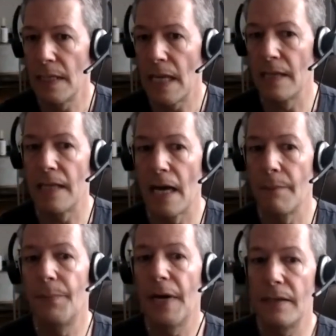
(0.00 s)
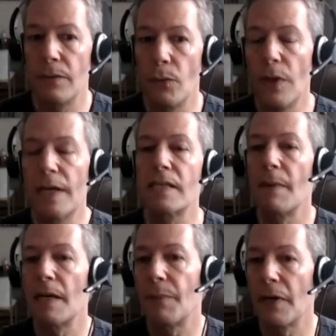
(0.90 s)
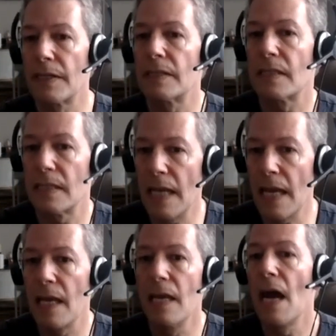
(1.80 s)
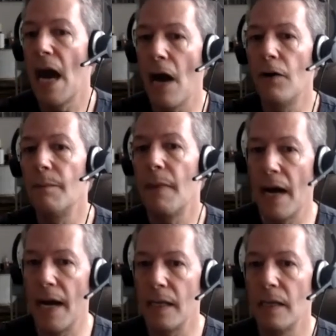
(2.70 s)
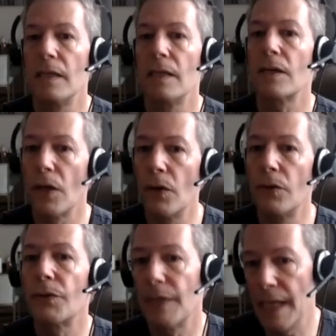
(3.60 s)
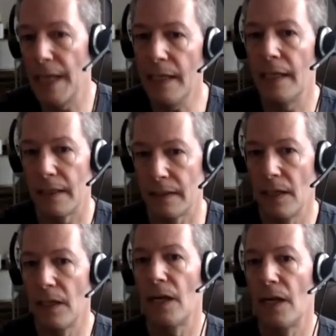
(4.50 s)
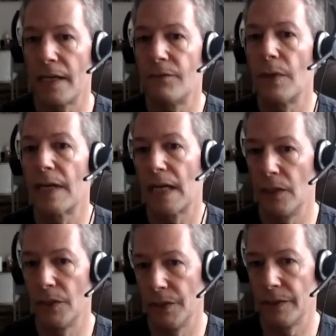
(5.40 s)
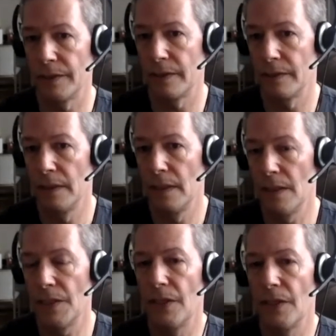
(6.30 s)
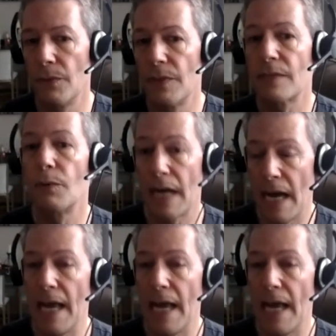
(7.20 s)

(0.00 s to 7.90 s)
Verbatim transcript: in that, but what is my part today? How am I co creating a lot of what I learned, you right. know, was what I